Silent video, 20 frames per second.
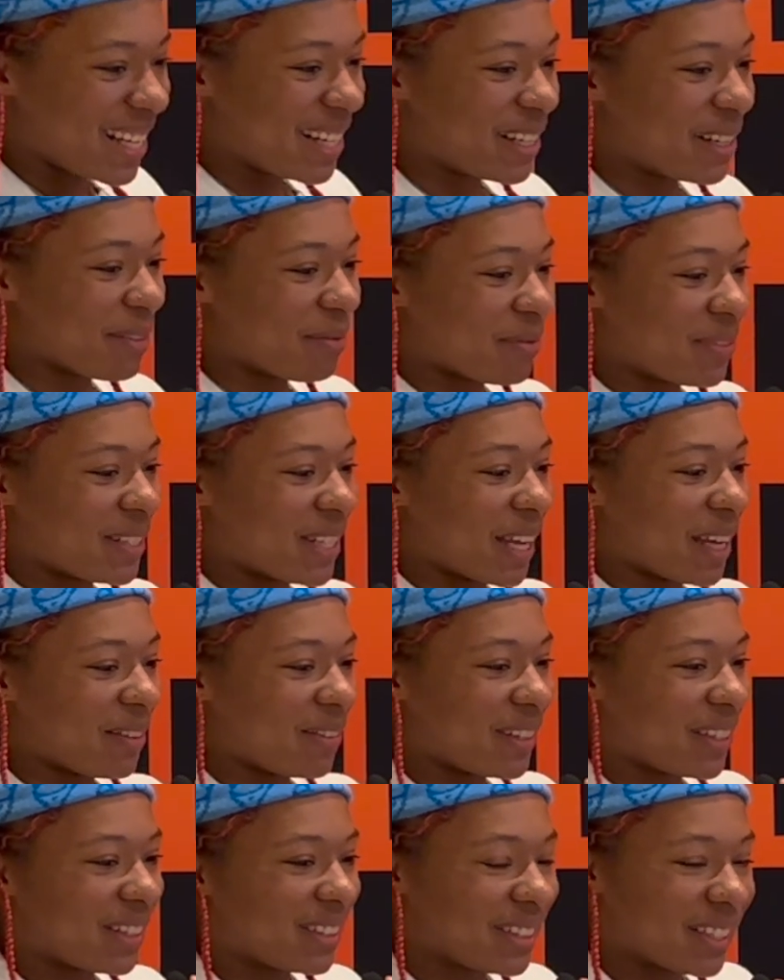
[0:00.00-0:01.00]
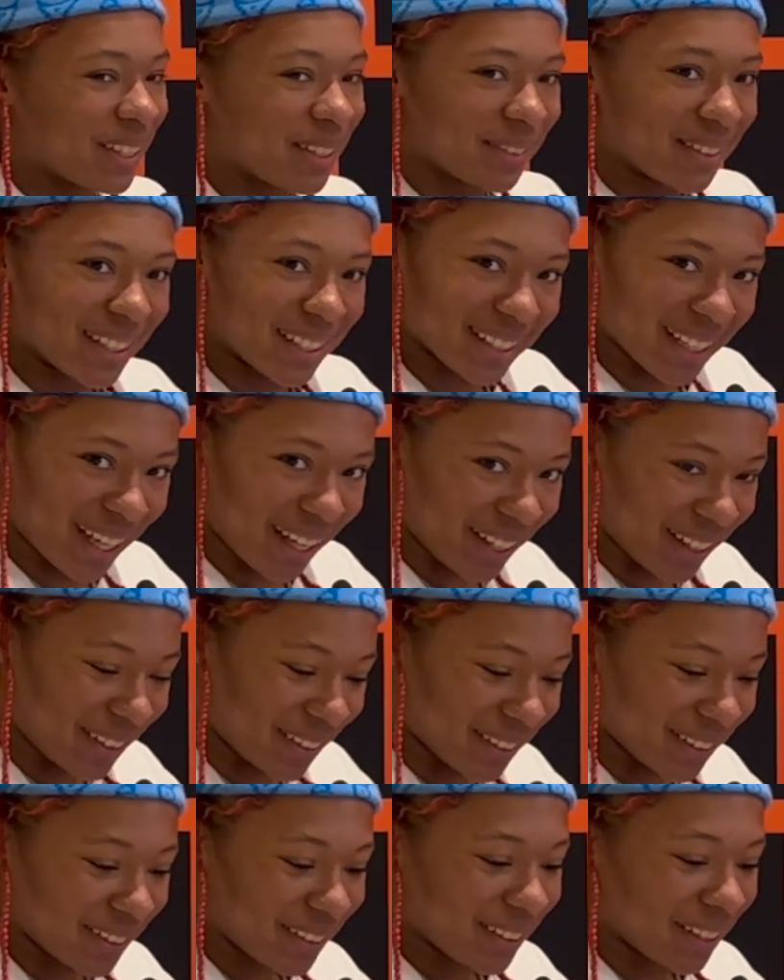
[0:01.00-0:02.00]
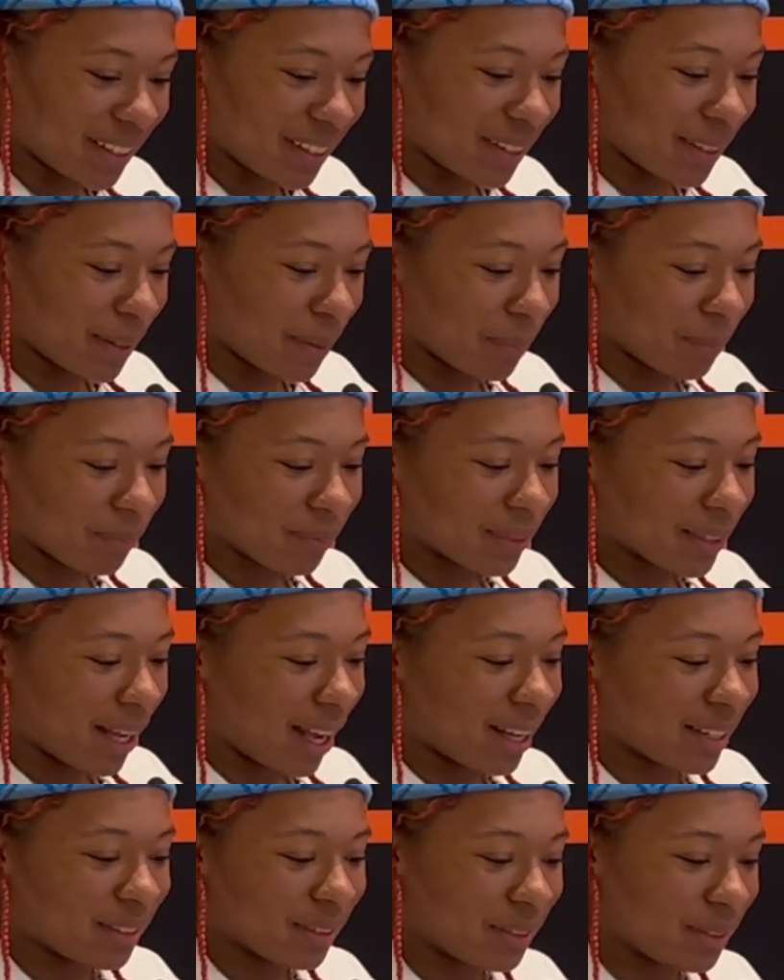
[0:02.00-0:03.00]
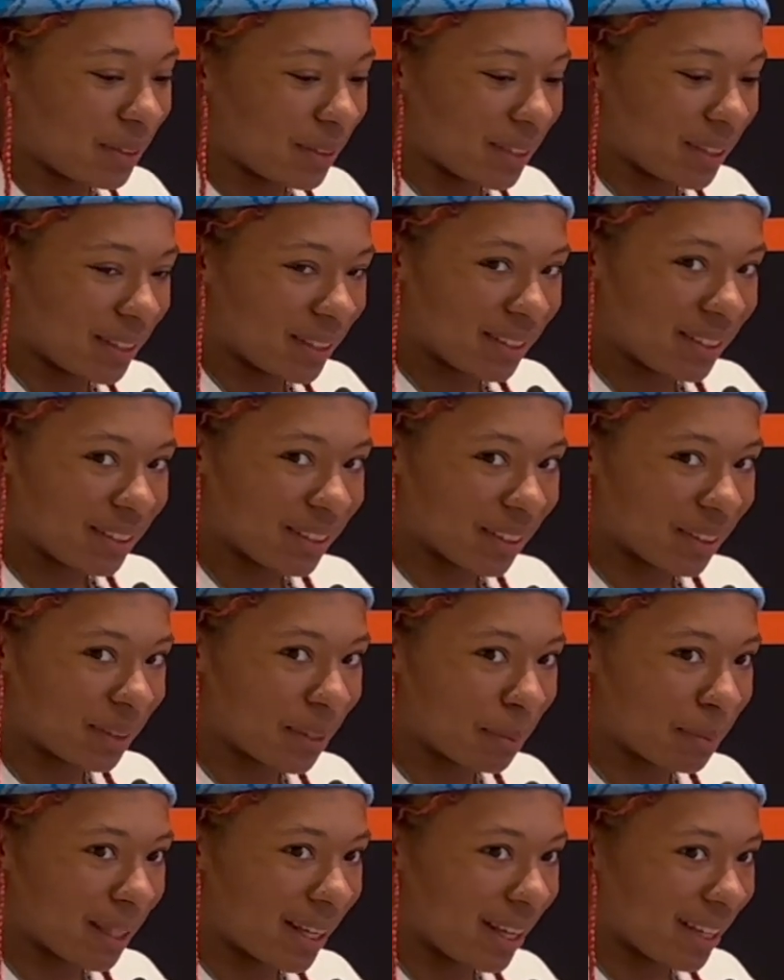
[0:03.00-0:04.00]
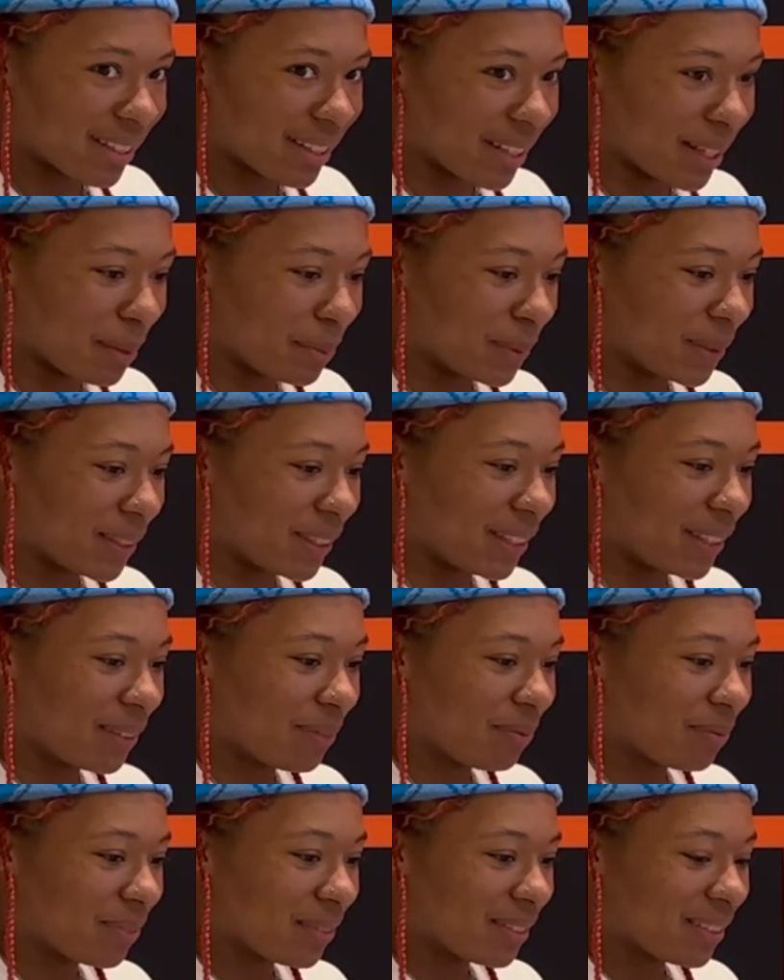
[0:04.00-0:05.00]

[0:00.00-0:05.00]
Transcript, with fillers: um, Xavier didn't work out. Um, I don't do the throwing up the X anymore.